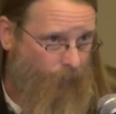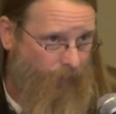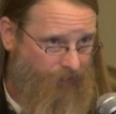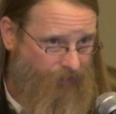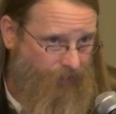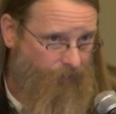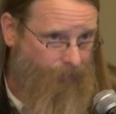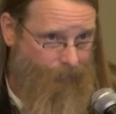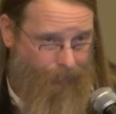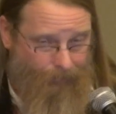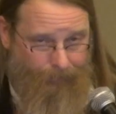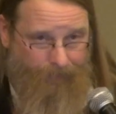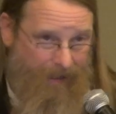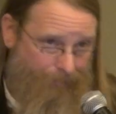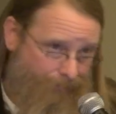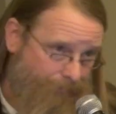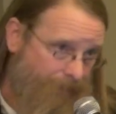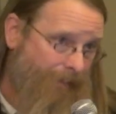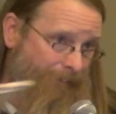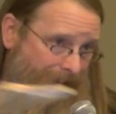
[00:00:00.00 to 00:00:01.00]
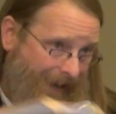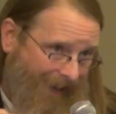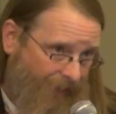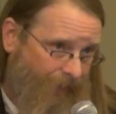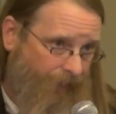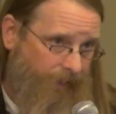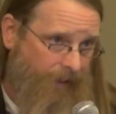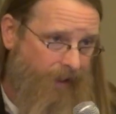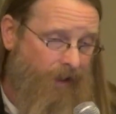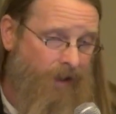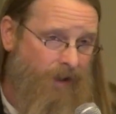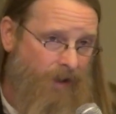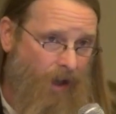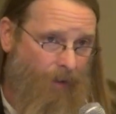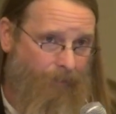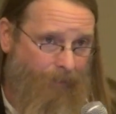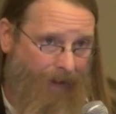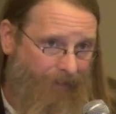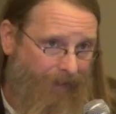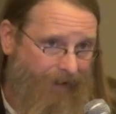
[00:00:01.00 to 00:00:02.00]
we should mimic the
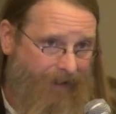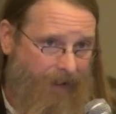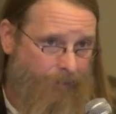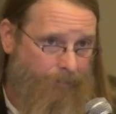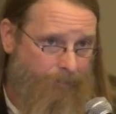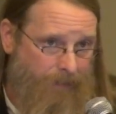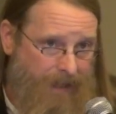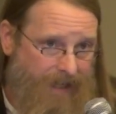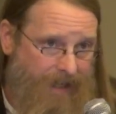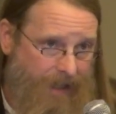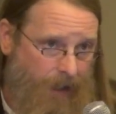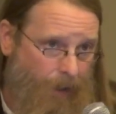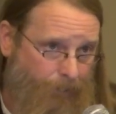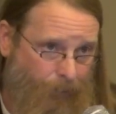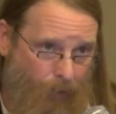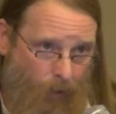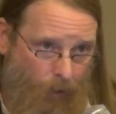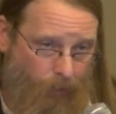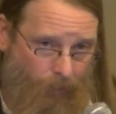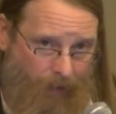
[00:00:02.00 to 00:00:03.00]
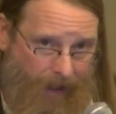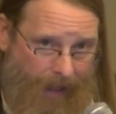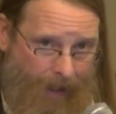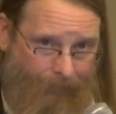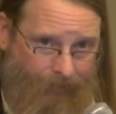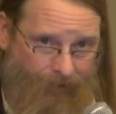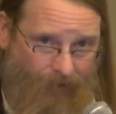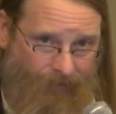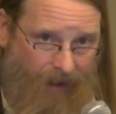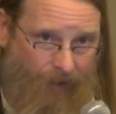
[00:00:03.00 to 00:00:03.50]
American media programs that